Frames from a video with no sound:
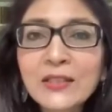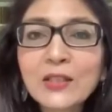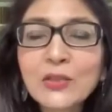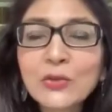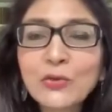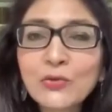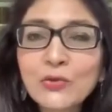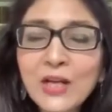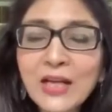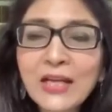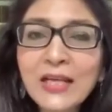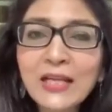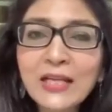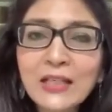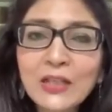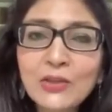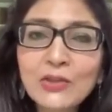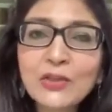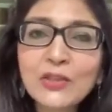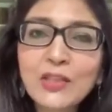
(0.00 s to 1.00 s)
this really
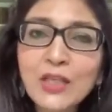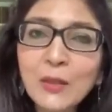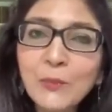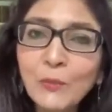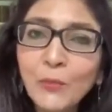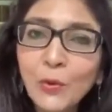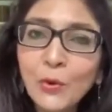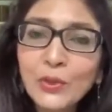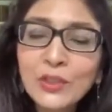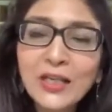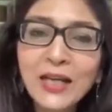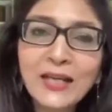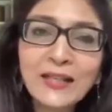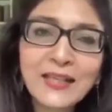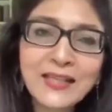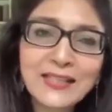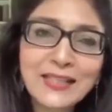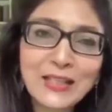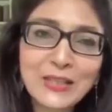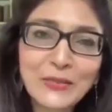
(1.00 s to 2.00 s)
interesting bow tie
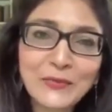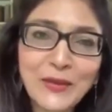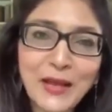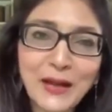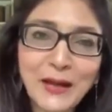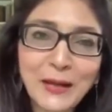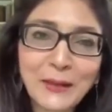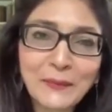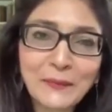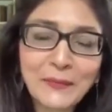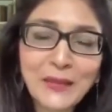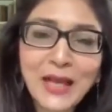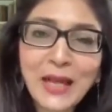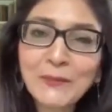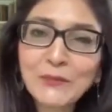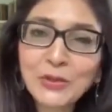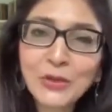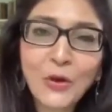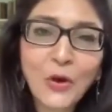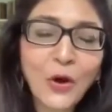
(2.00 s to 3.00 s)
that he's wearing.
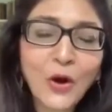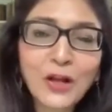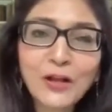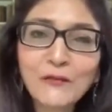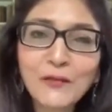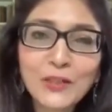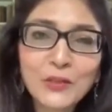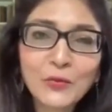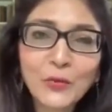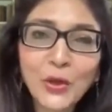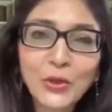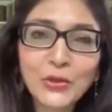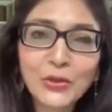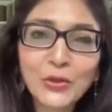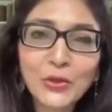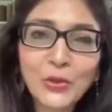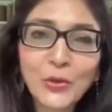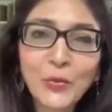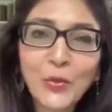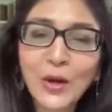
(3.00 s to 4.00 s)
I'm sure all of us want
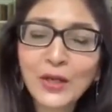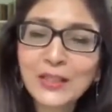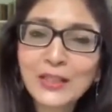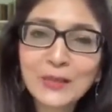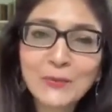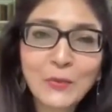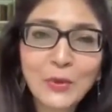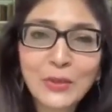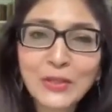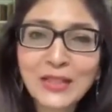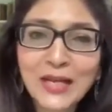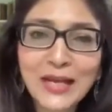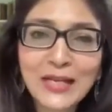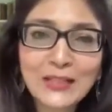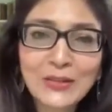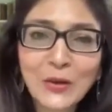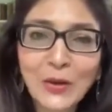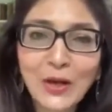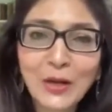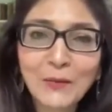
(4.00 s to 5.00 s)
to know what this bow tie
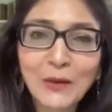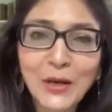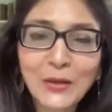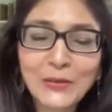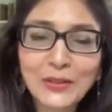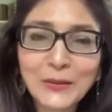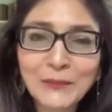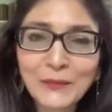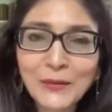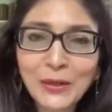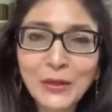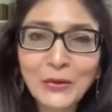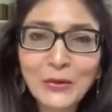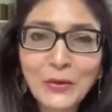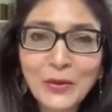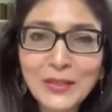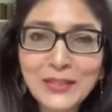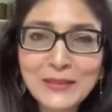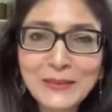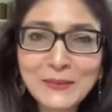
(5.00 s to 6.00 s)
is all about.
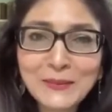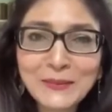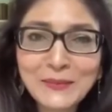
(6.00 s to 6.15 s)
Roland?